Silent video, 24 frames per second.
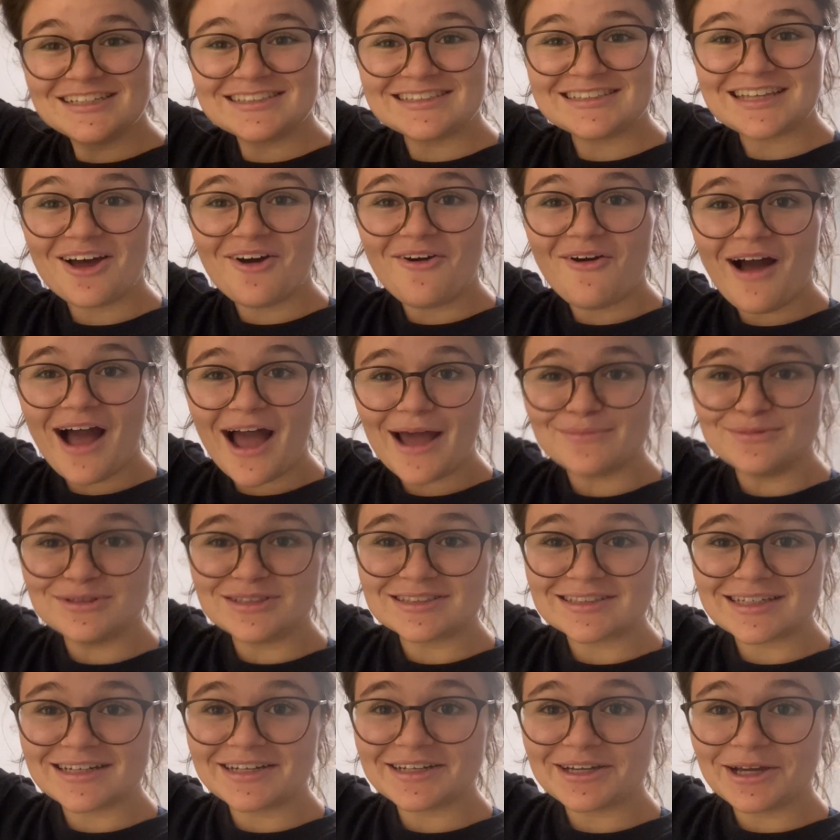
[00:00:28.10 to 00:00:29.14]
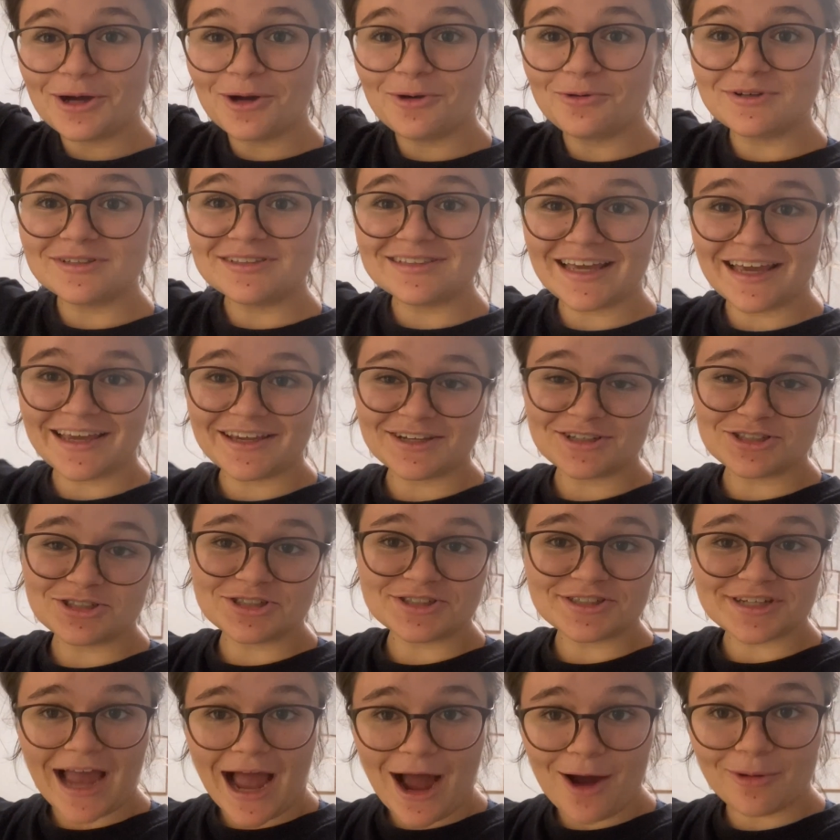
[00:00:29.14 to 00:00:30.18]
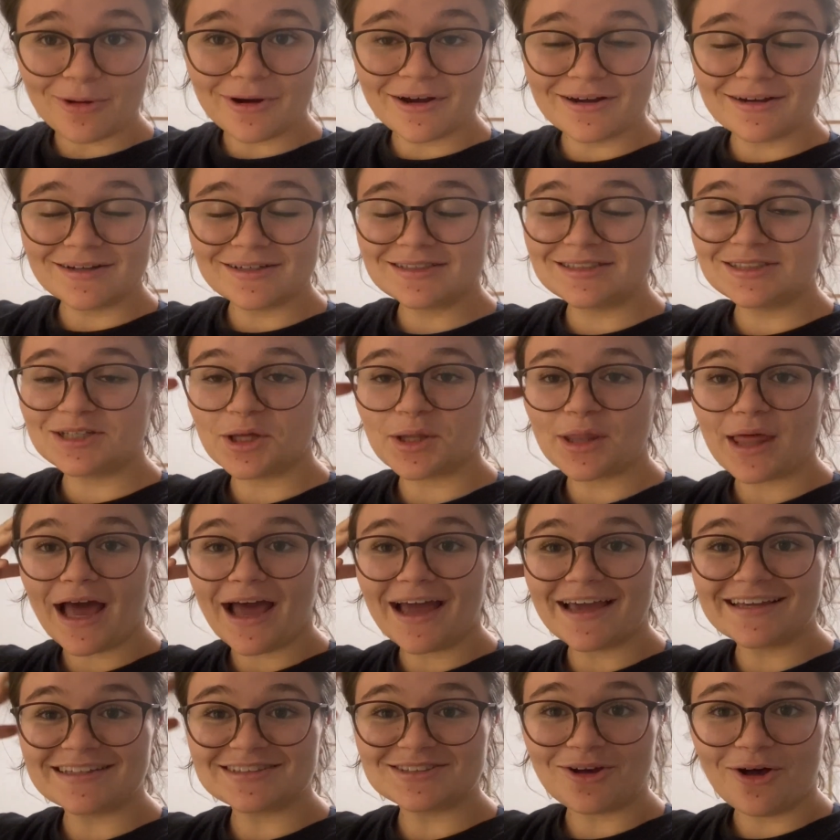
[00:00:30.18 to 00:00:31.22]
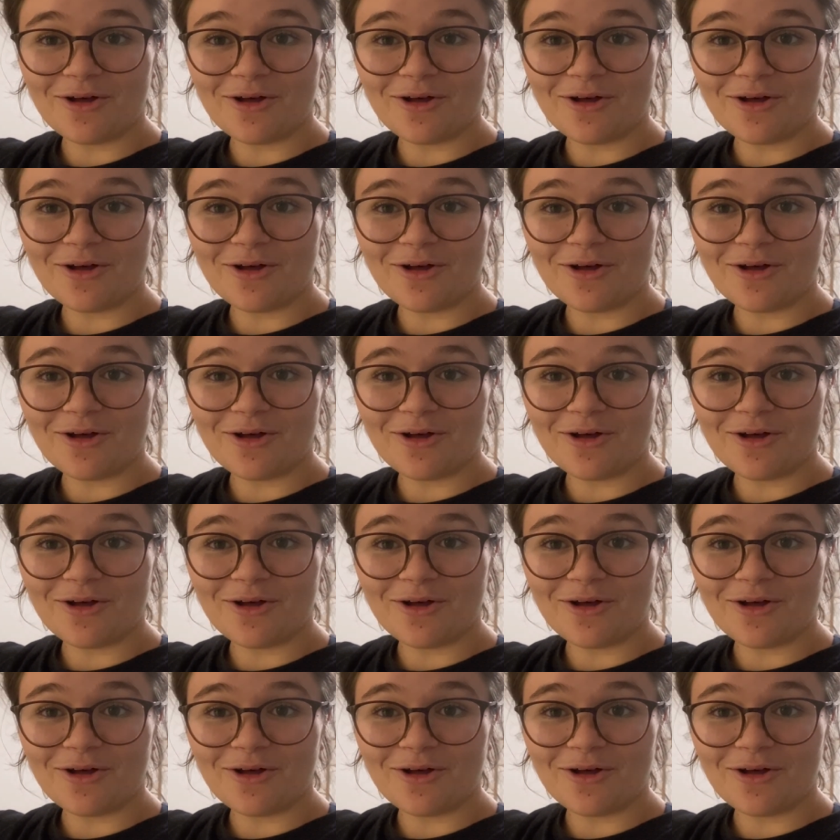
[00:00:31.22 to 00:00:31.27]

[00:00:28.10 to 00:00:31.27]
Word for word: So I'm just gonna go take a shower so that it's